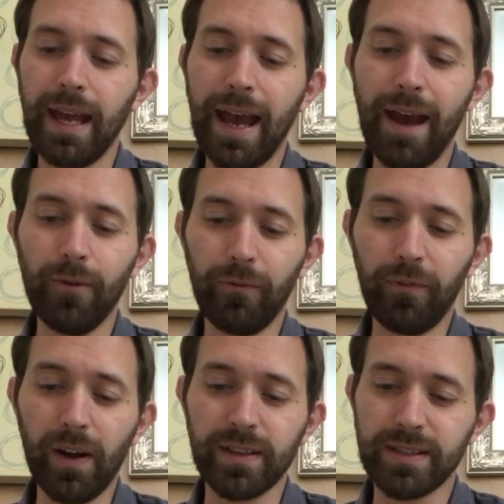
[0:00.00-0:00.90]
Out
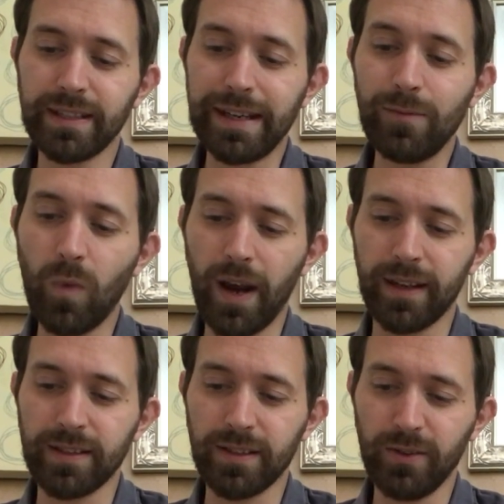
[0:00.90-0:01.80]
front, steam
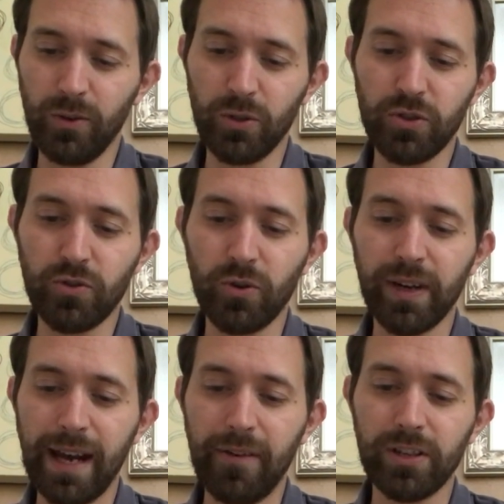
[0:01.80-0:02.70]
wagons and horse-drawn
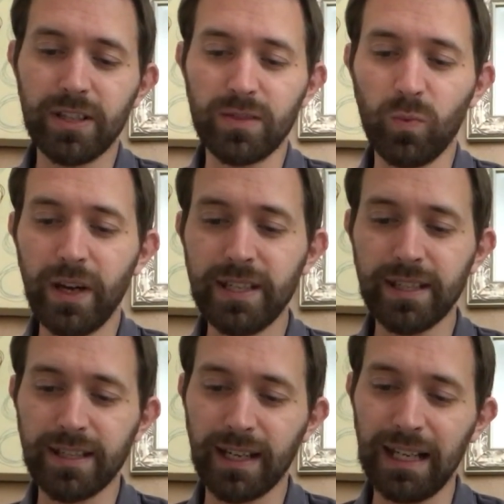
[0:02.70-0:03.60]
carriages
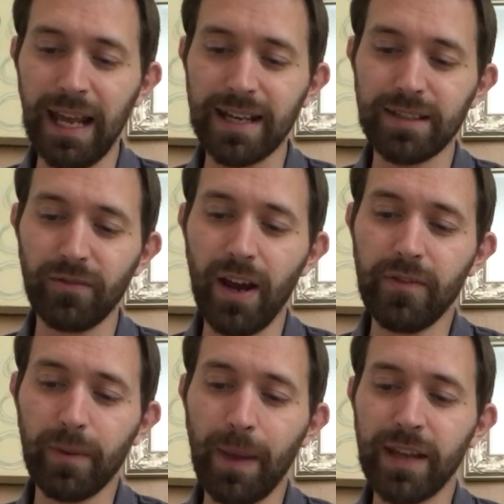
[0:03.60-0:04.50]
waited to collect
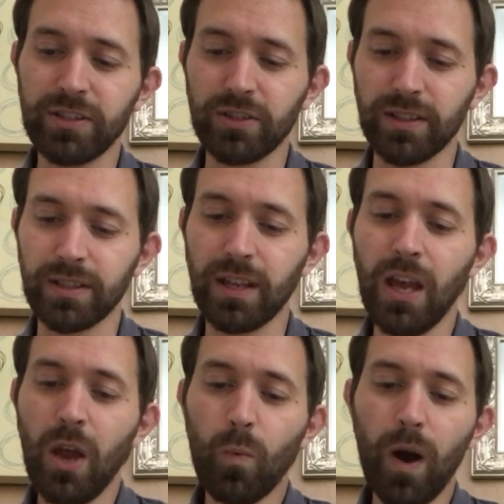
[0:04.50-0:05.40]
arriving passengers,
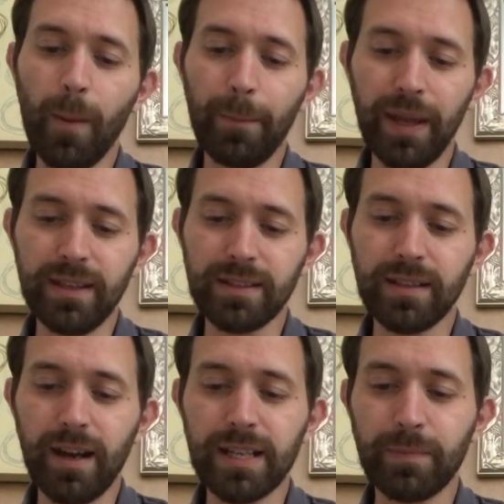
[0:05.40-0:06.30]
while
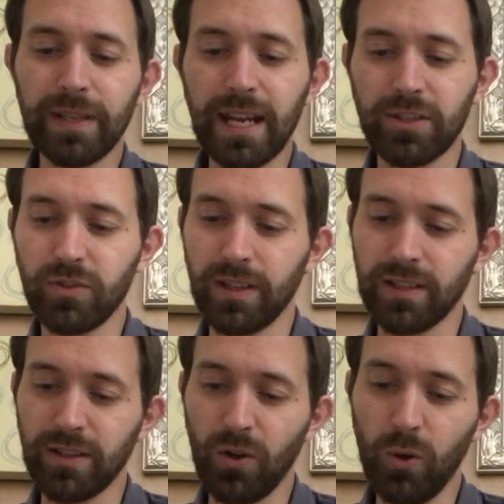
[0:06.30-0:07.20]
pin-sized
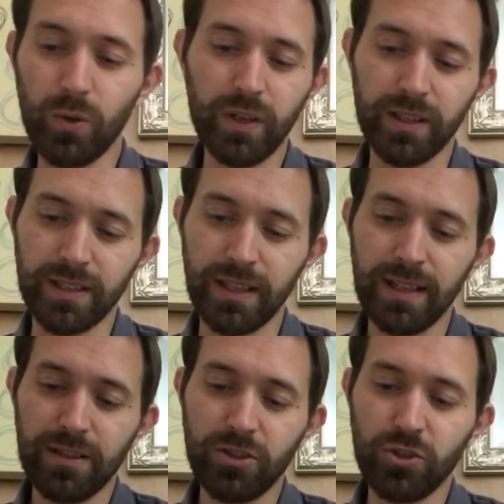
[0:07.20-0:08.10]
pedestrians and hawkers
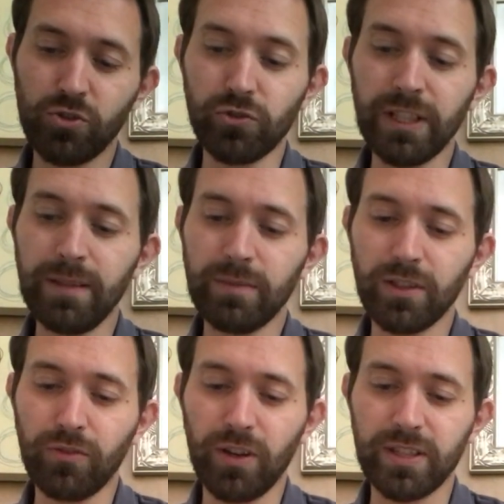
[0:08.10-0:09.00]
streamed
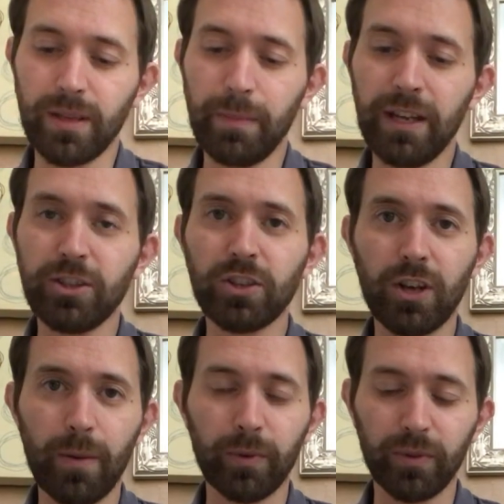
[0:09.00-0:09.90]
across the miniature
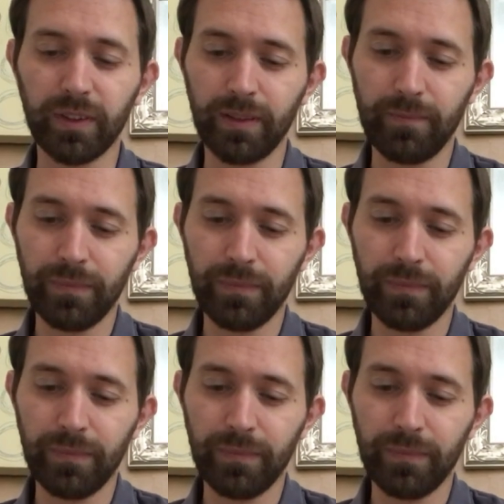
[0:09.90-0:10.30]
cobbles.